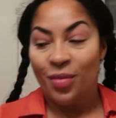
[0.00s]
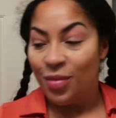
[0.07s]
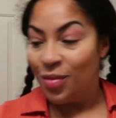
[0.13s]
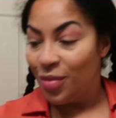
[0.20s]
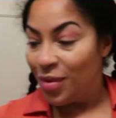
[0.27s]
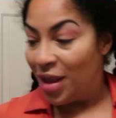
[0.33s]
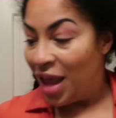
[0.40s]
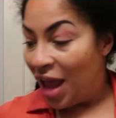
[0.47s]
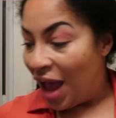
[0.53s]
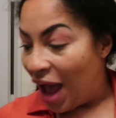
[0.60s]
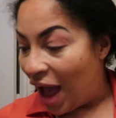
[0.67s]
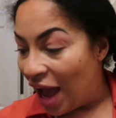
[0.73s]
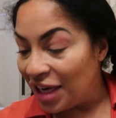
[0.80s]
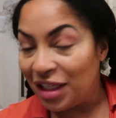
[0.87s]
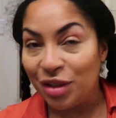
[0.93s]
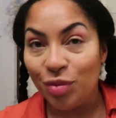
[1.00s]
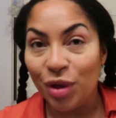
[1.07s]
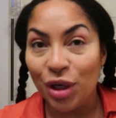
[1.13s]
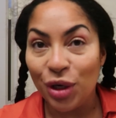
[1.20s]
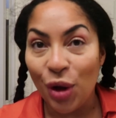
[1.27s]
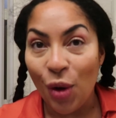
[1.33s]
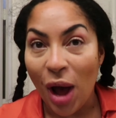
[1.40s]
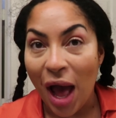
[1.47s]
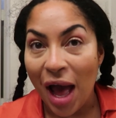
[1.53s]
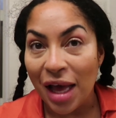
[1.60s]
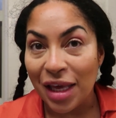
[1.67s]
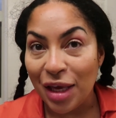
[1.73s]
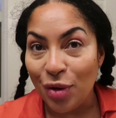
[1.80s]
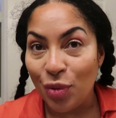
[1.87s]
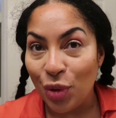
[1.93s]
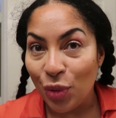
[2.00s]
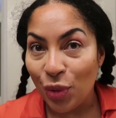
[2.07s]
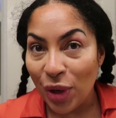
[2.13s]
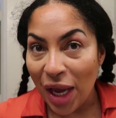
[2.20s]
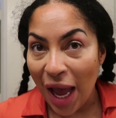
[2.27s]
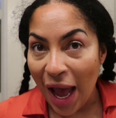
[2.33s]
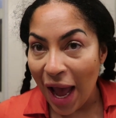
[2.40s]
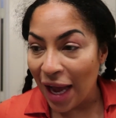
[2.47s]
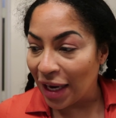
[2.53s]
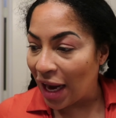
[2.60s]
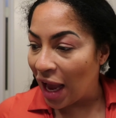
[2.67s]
I just want to know how he will react.